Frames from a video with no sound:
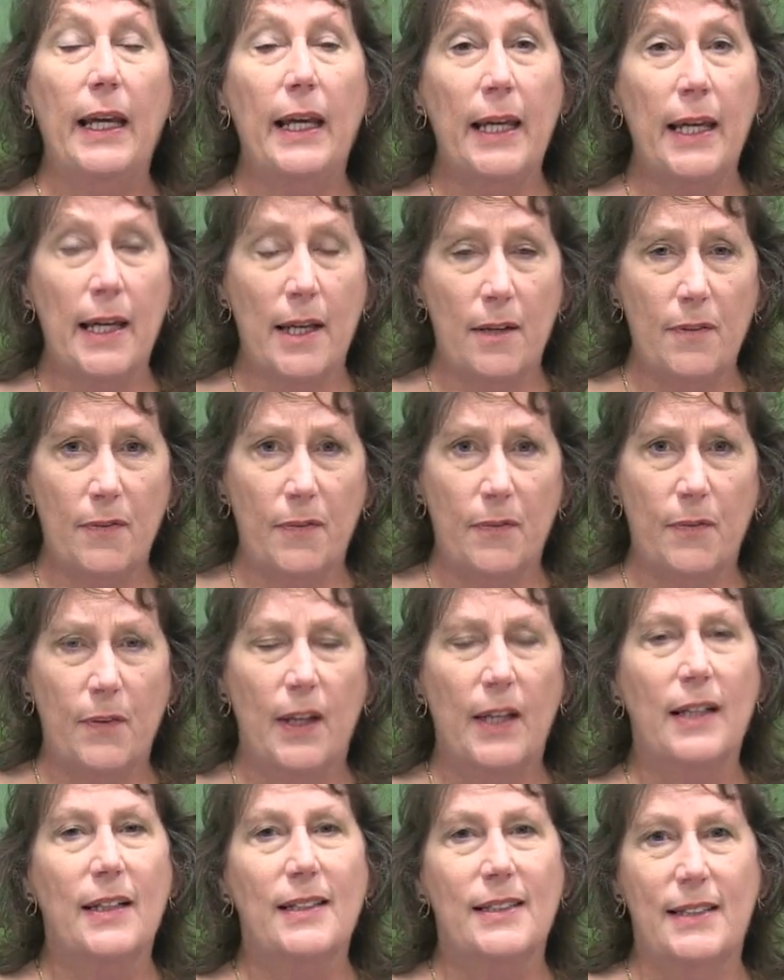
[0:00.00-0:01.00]
If
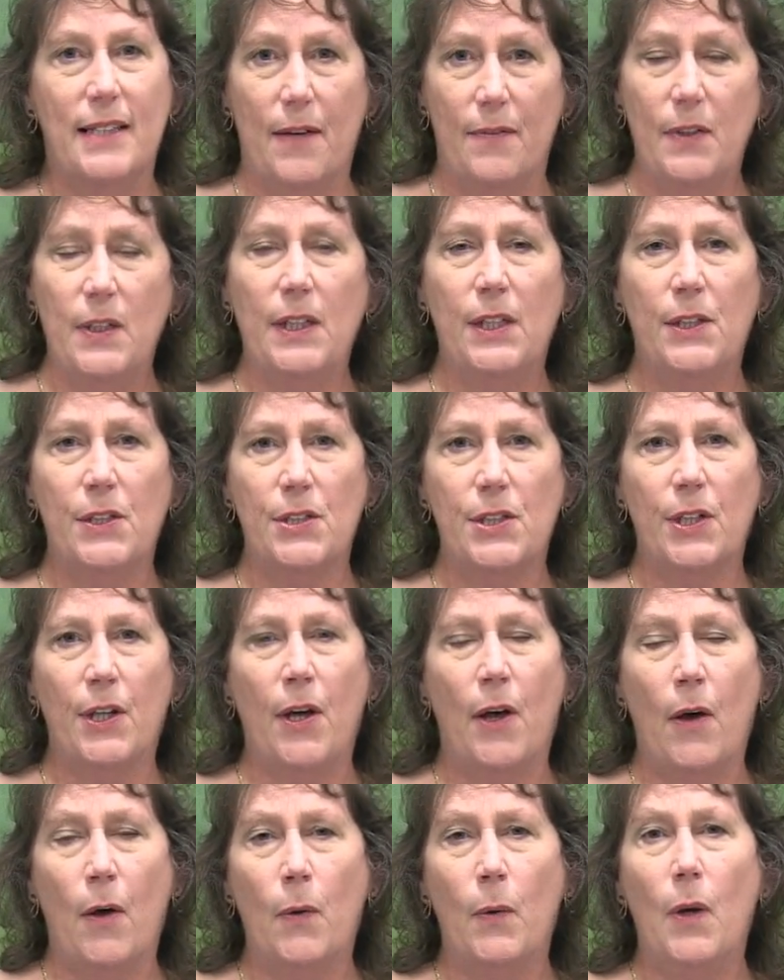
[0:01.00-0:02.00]
7 years
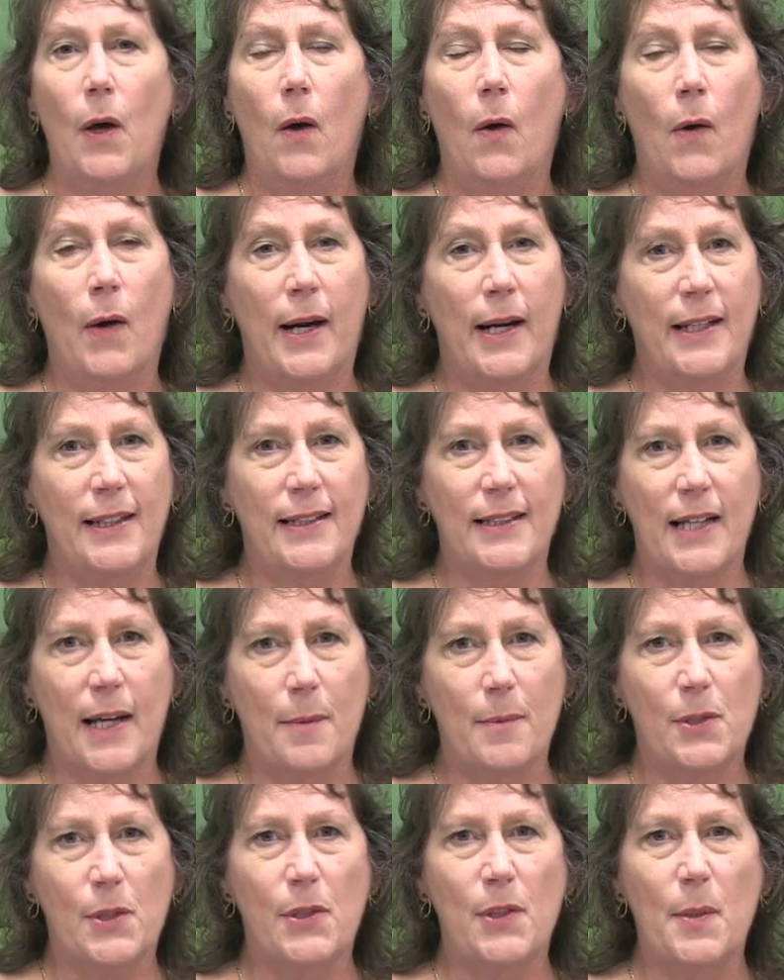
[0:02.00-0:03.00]
ago, or any
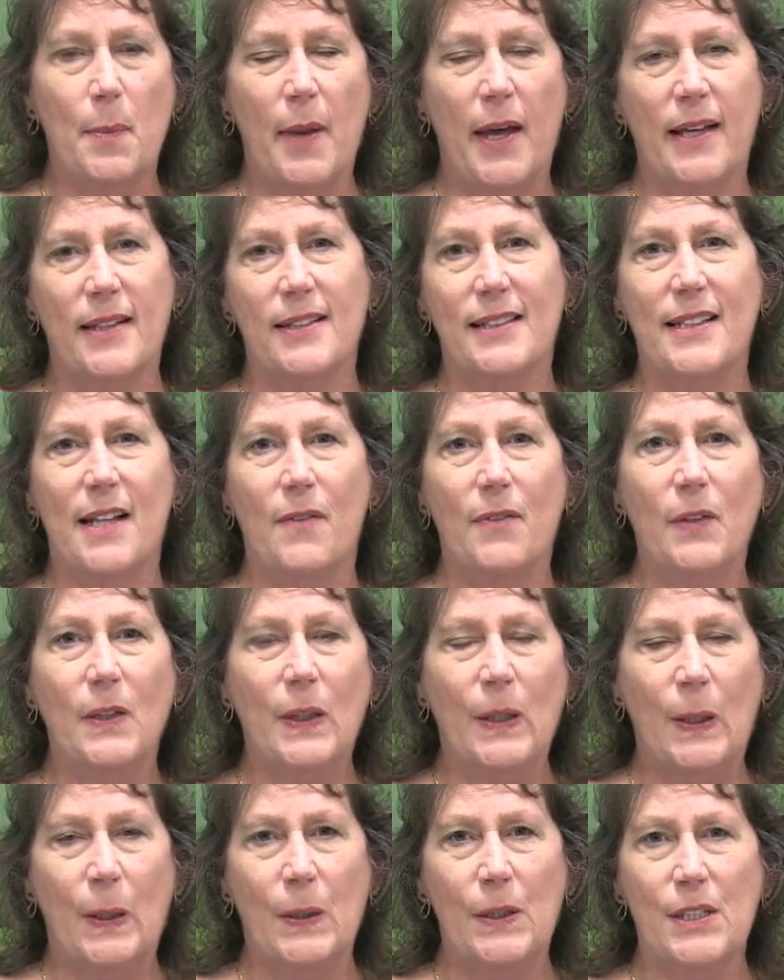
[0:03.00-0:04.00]
time during the past 7
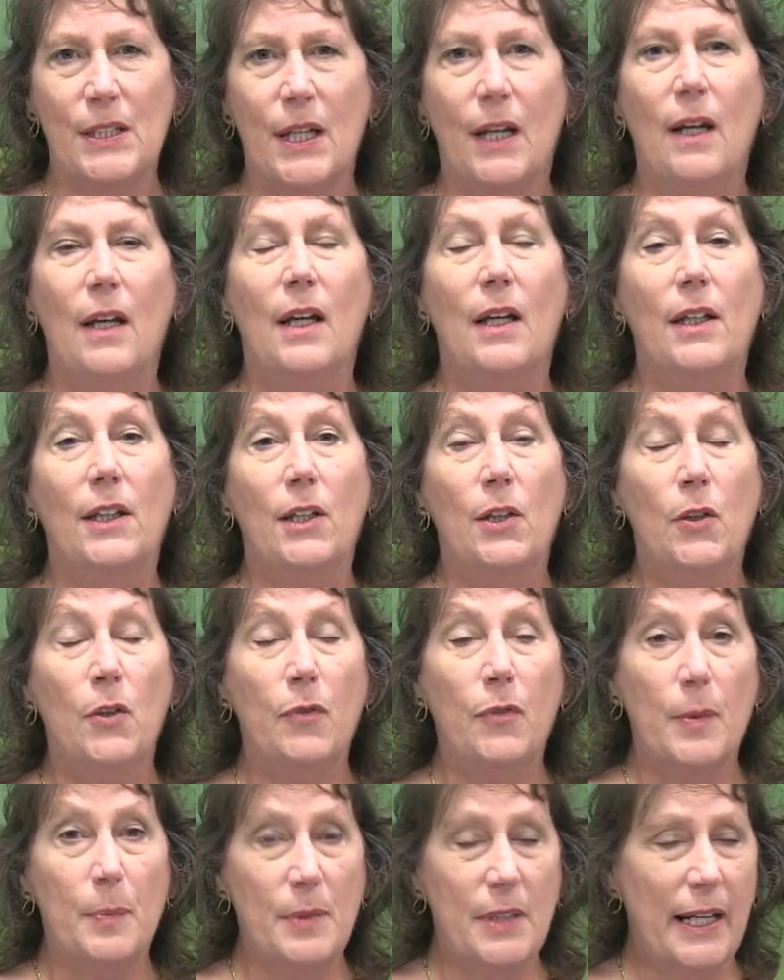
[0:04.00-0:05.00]
years,
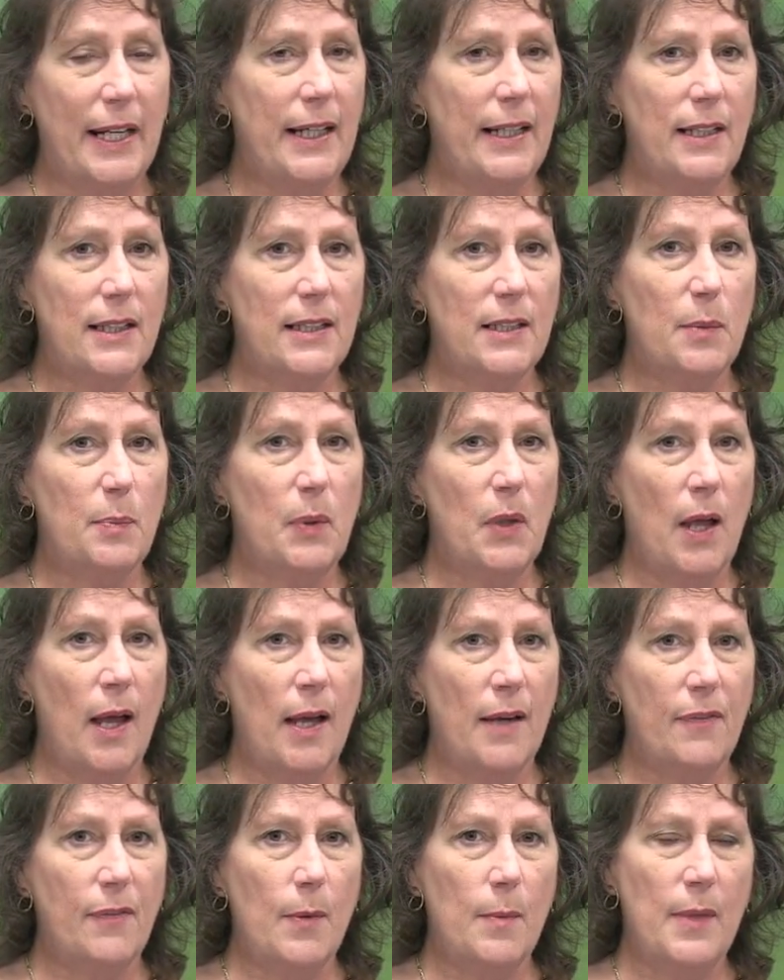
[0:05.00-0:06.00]
you've obtained a
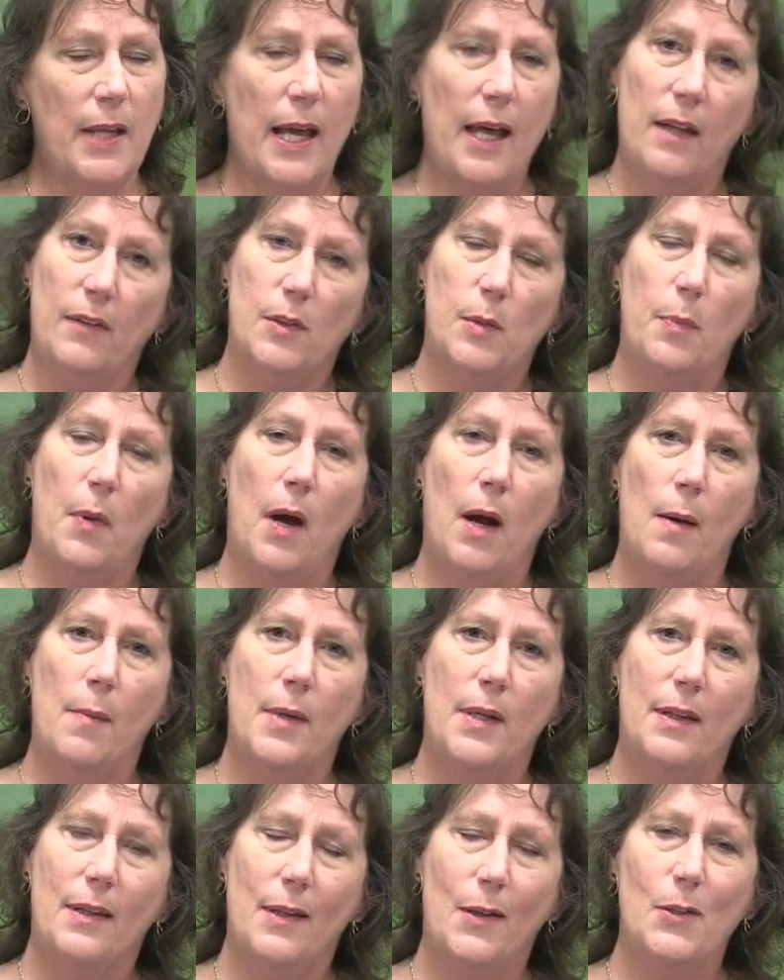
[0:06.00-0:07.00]
supply from the health
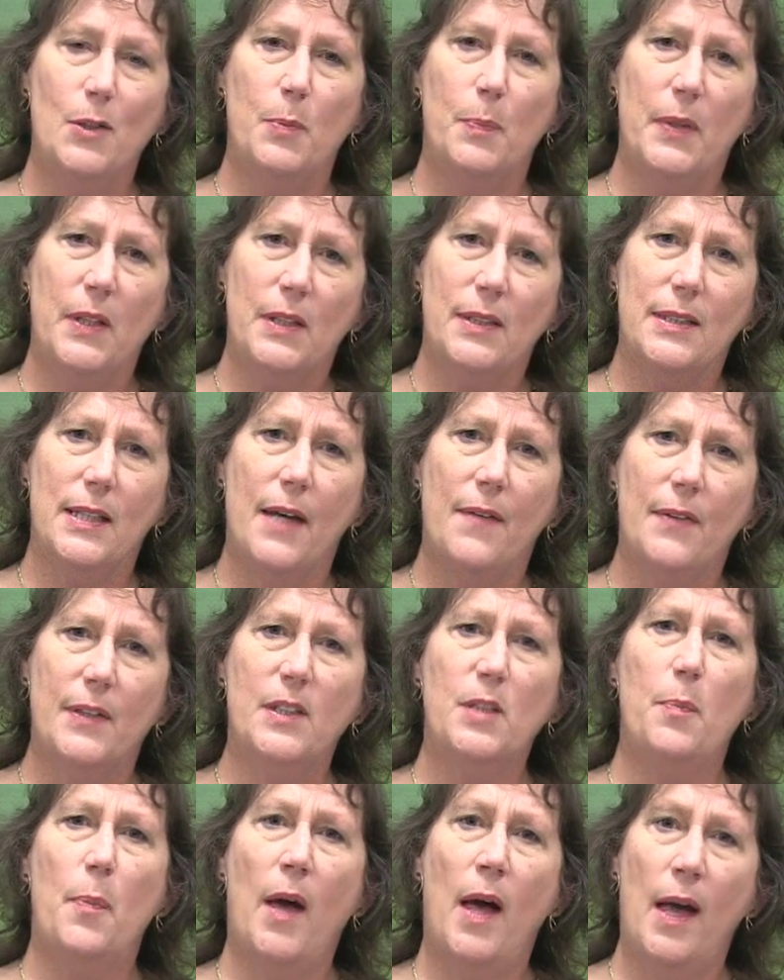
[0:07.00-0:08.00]
department, those pills have
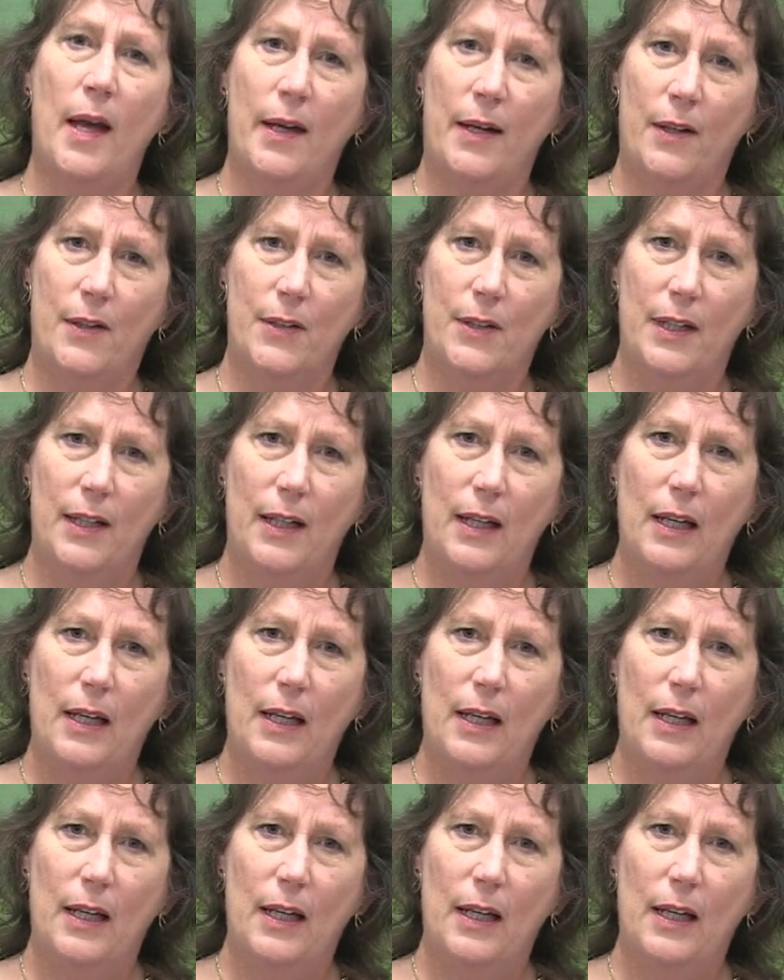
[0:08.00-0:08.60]
expired.